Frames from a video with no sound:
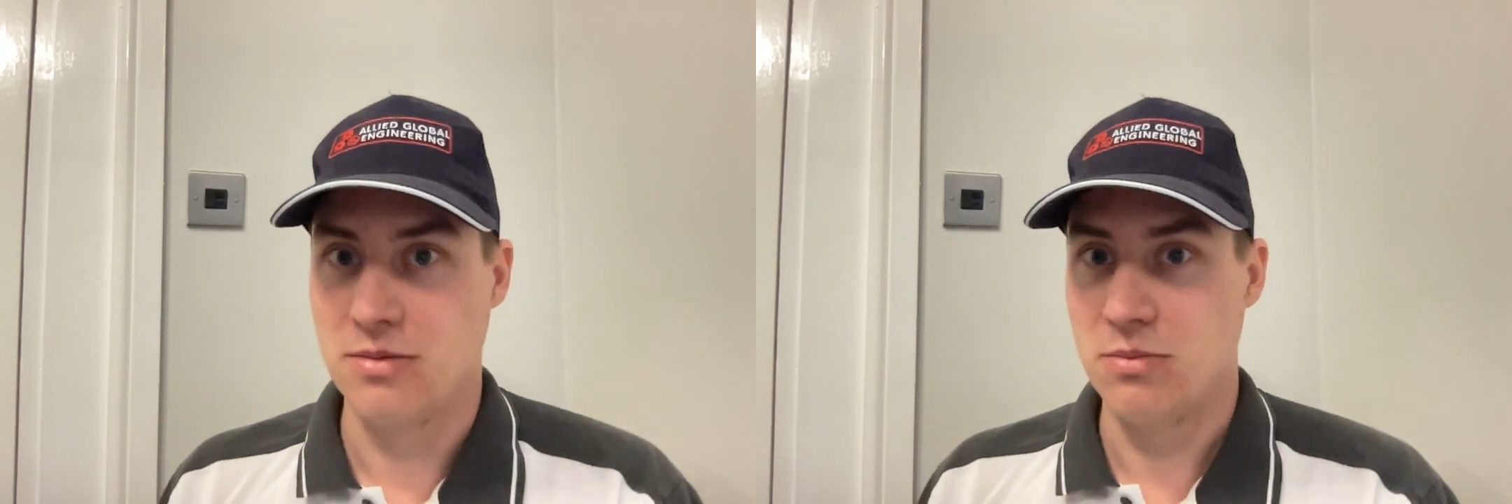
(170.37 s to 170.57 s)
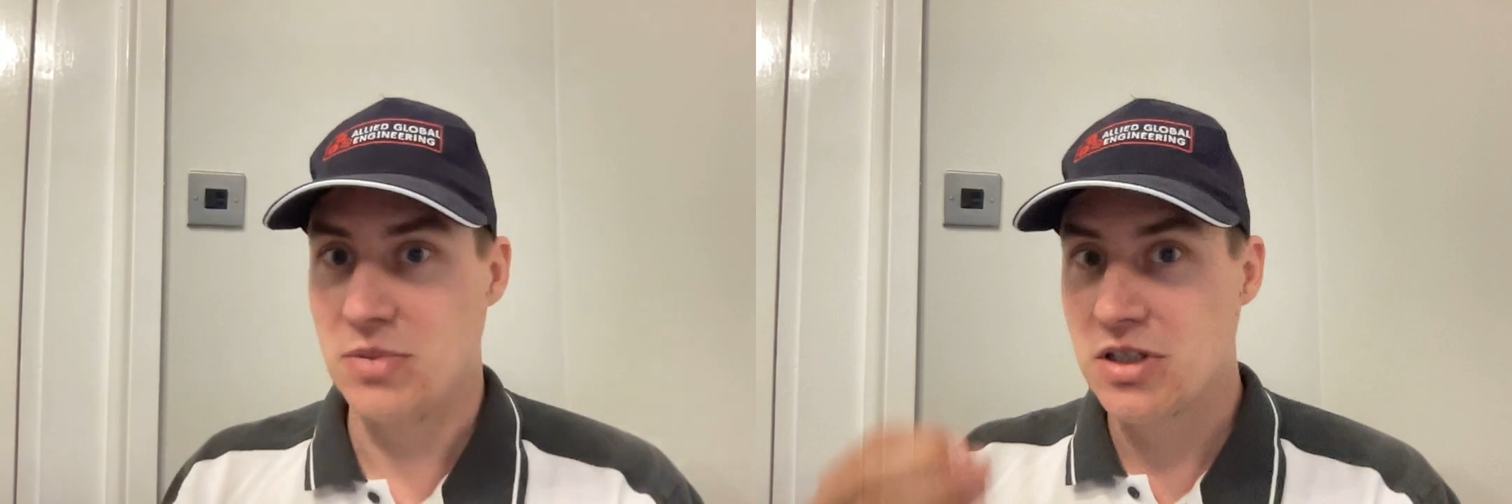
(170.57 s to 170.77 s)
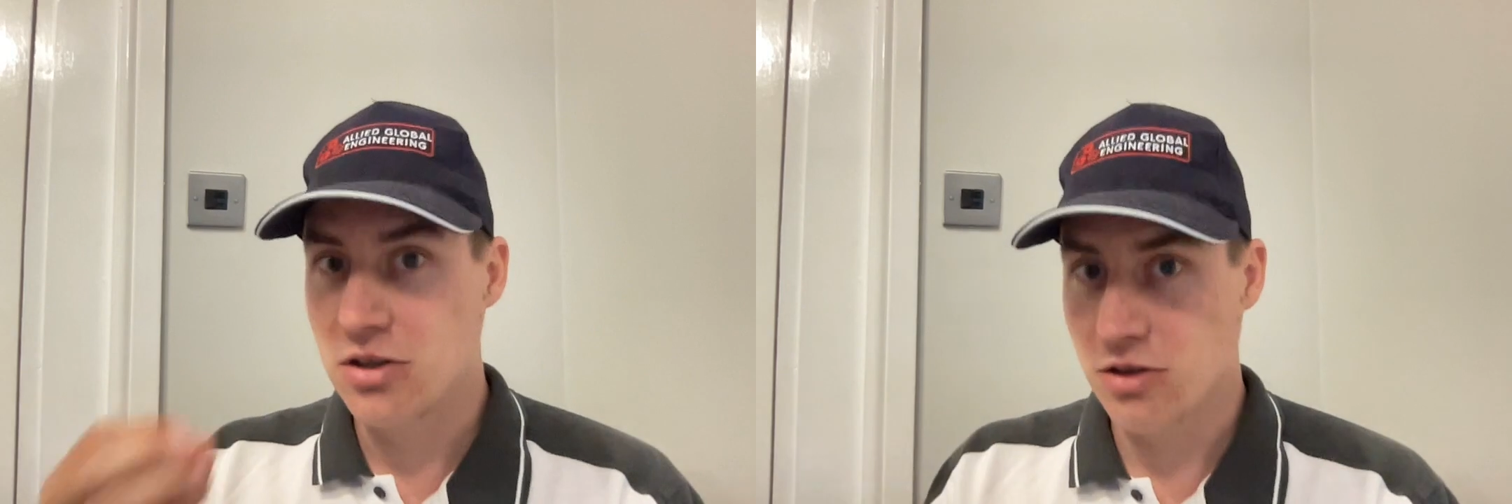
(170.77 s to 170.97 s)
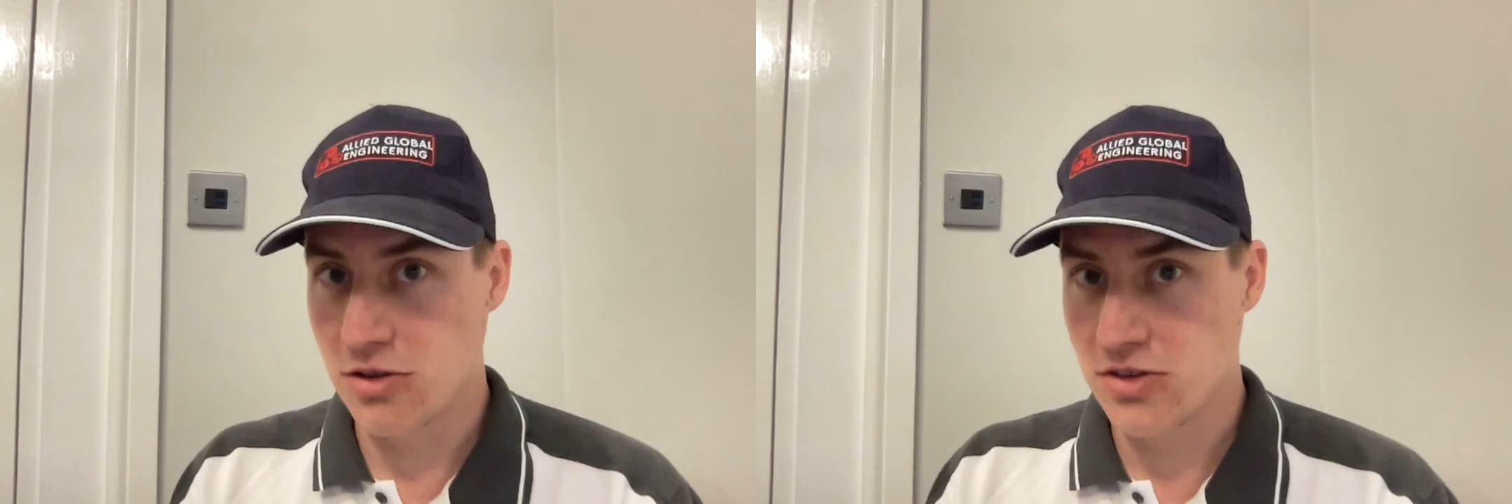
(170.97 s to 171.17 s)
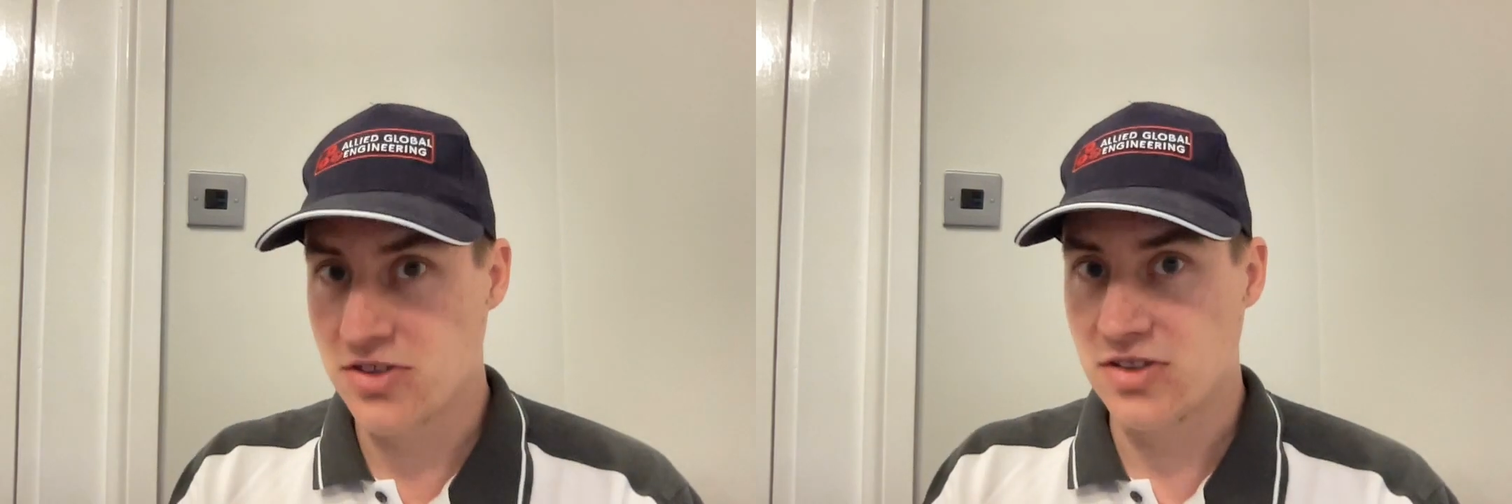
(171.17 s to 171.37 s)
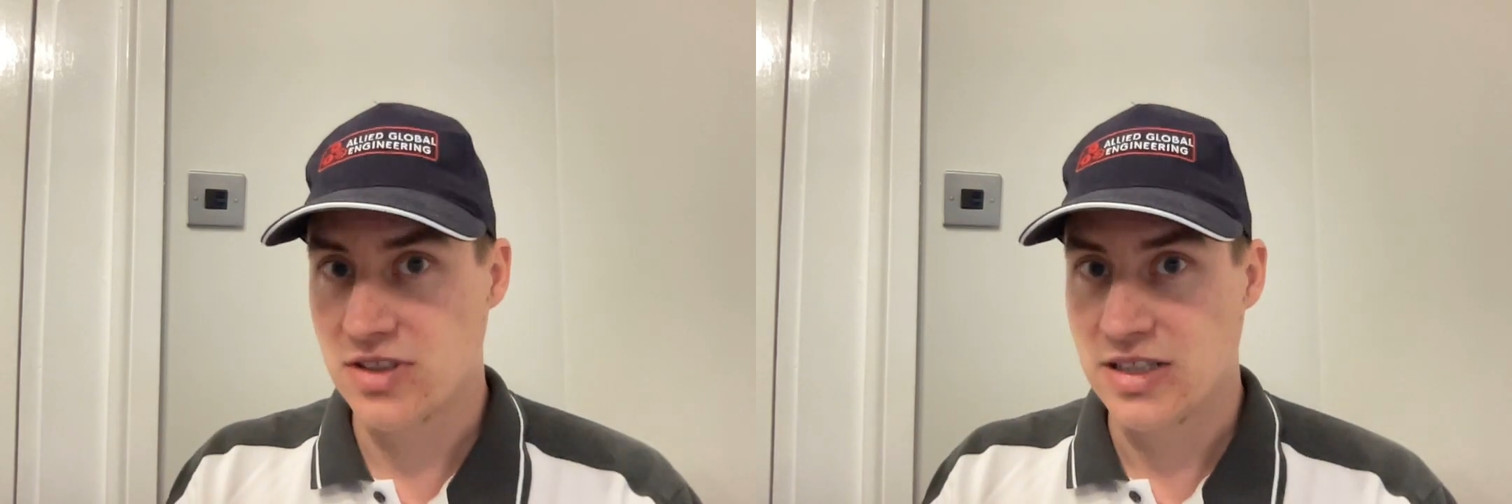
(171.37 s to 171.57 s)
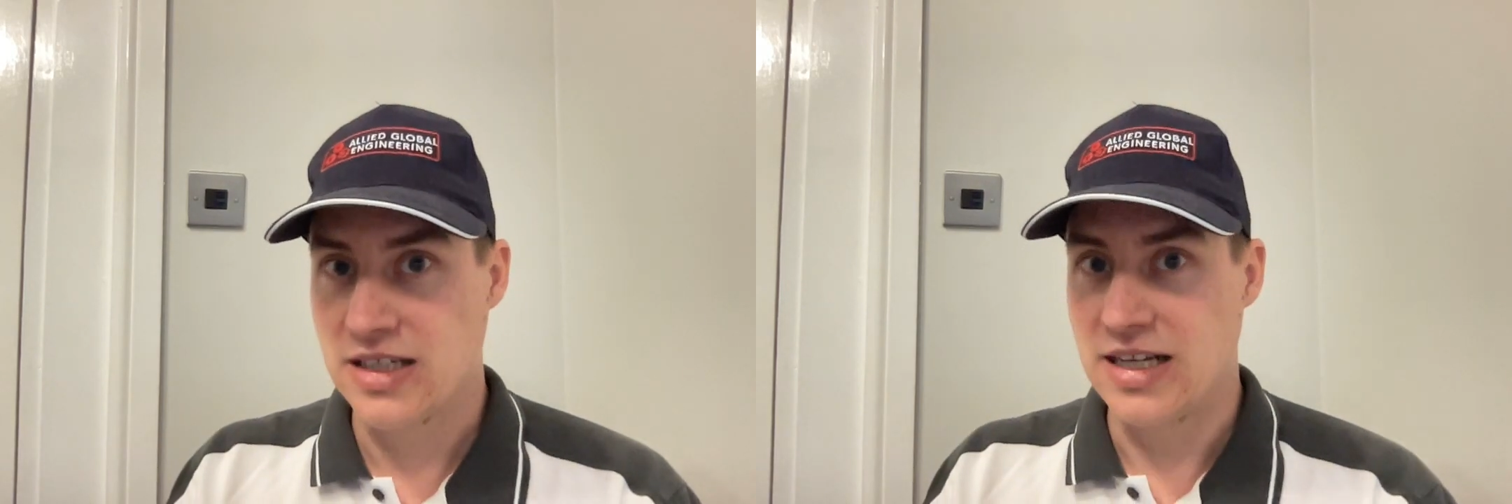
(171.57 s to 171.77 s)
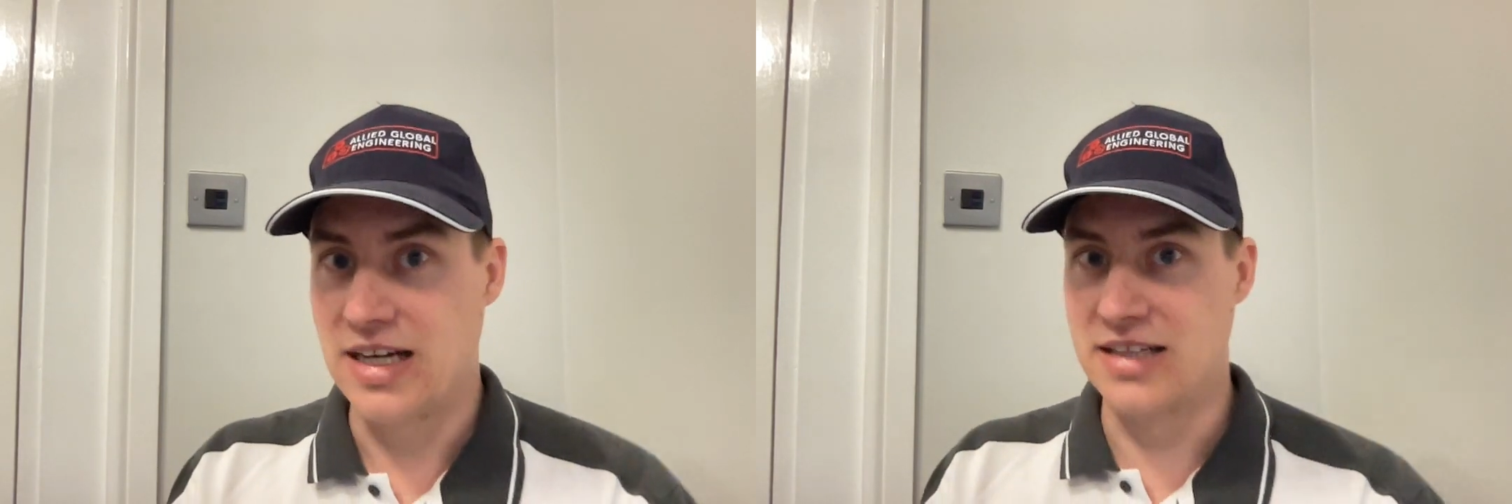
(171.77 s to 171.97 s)
Because
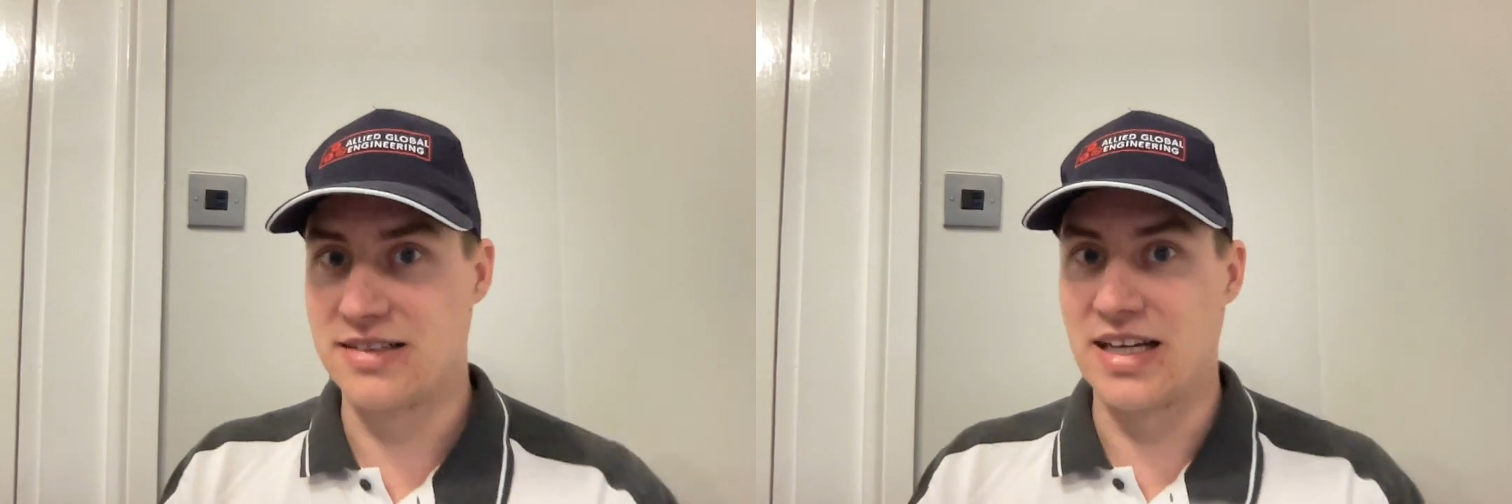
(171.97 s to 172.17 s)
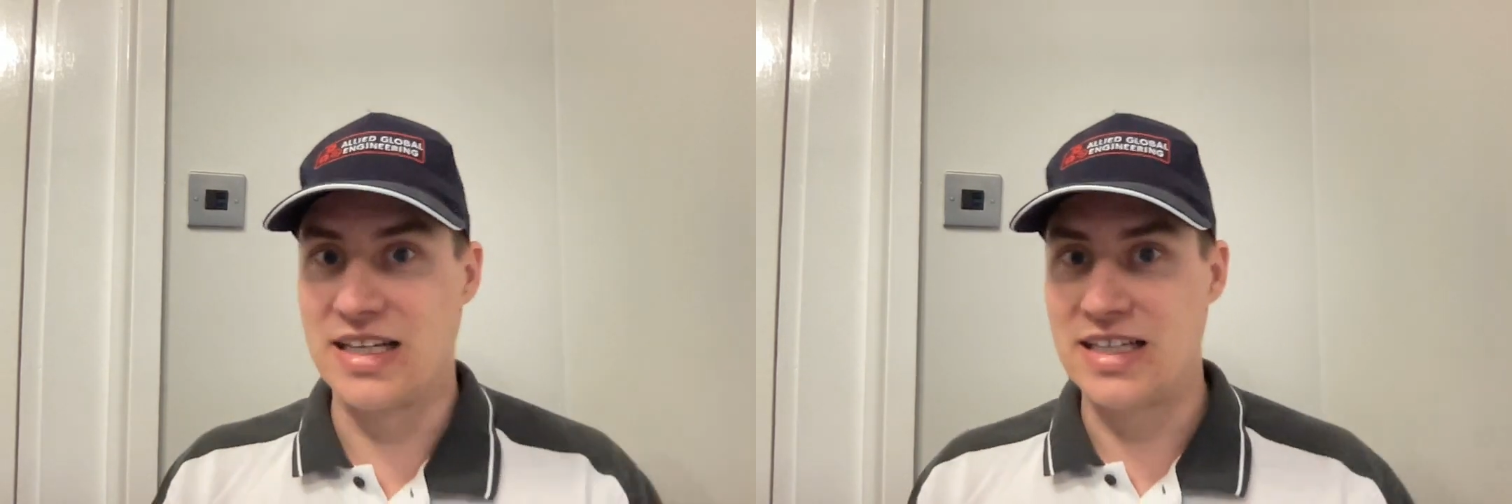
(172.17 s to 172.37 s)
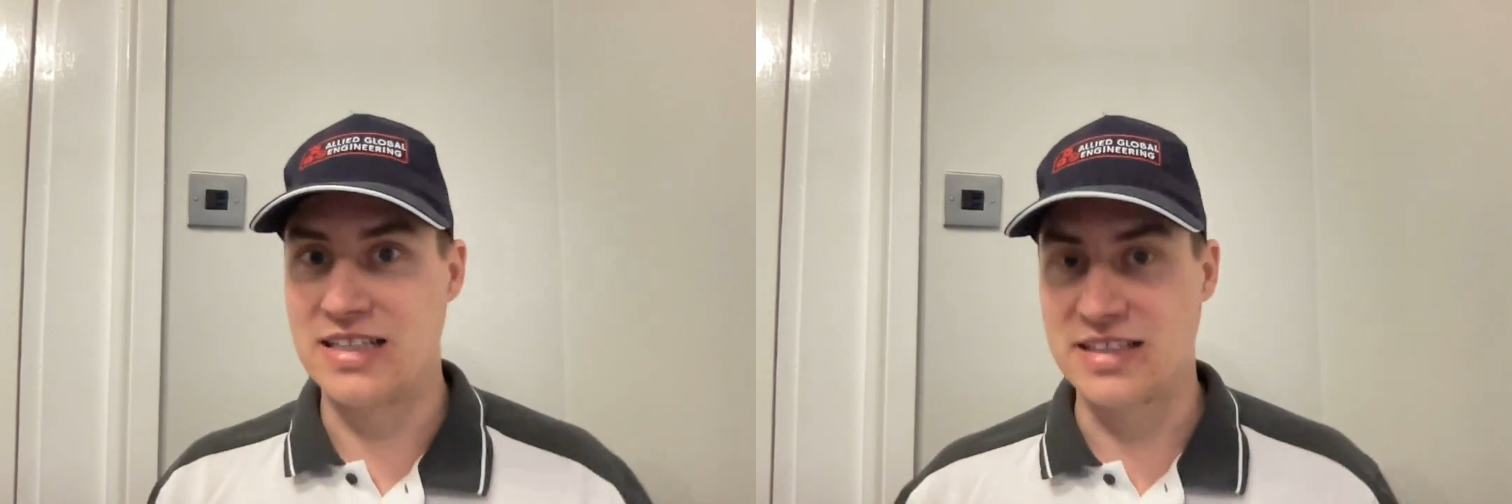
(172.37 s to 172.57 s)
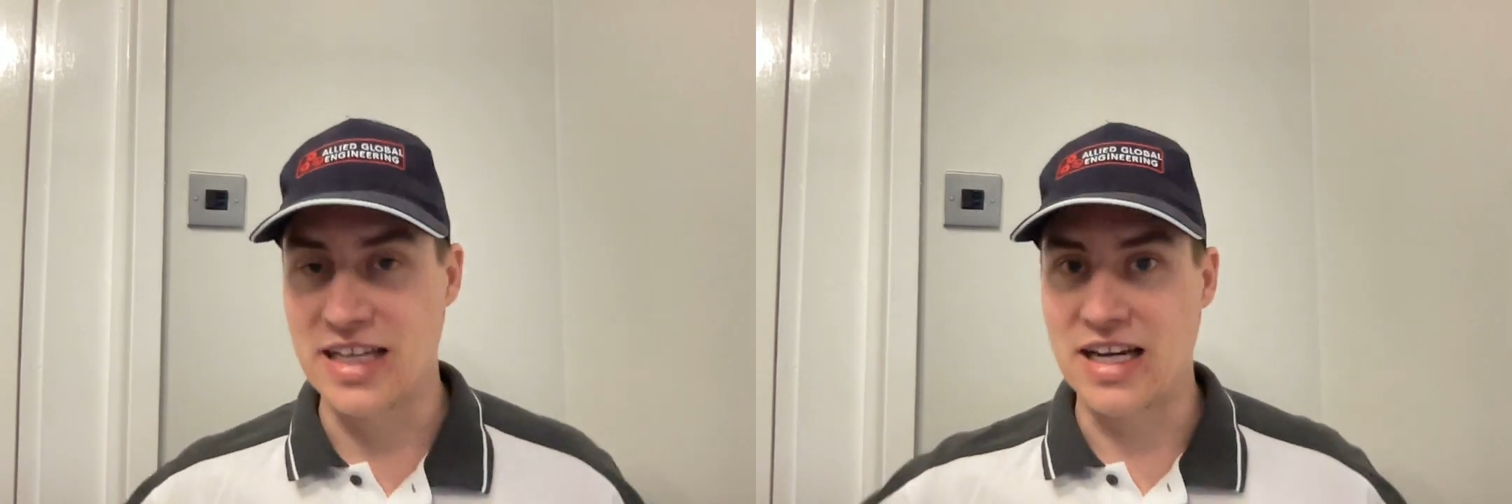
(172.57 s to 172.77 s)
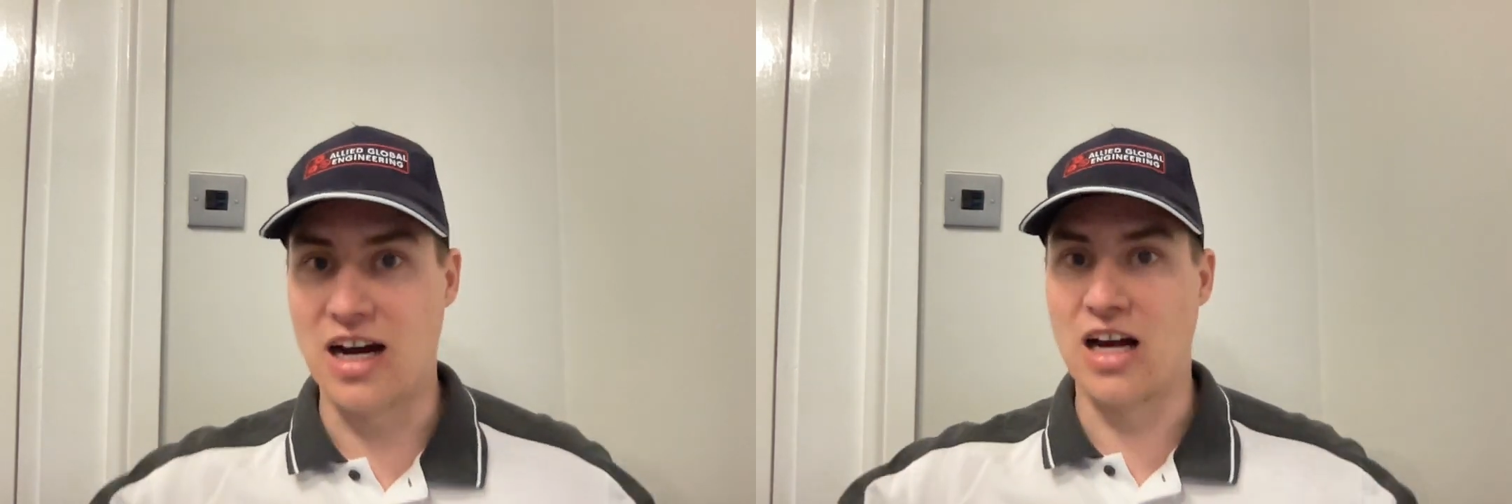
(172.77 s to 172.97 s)
they